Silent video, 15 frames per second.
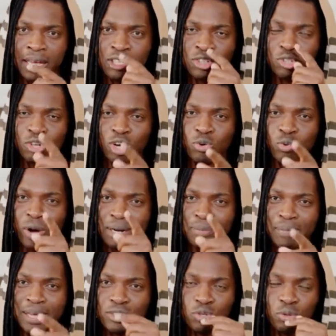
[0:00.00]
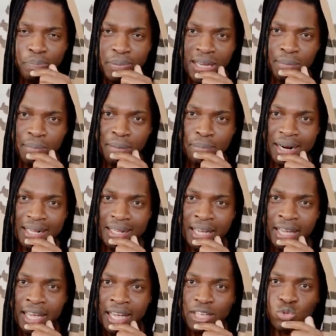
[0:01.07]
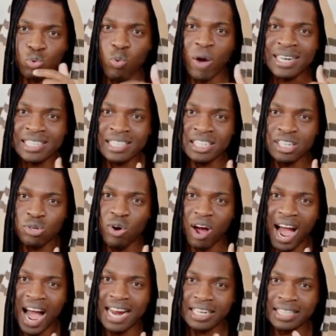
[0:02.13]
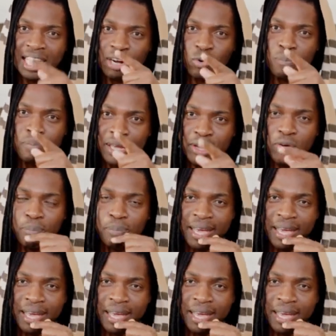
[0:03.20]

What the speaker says: It's not what makes you big, my brother. It's what is in your heart that will make you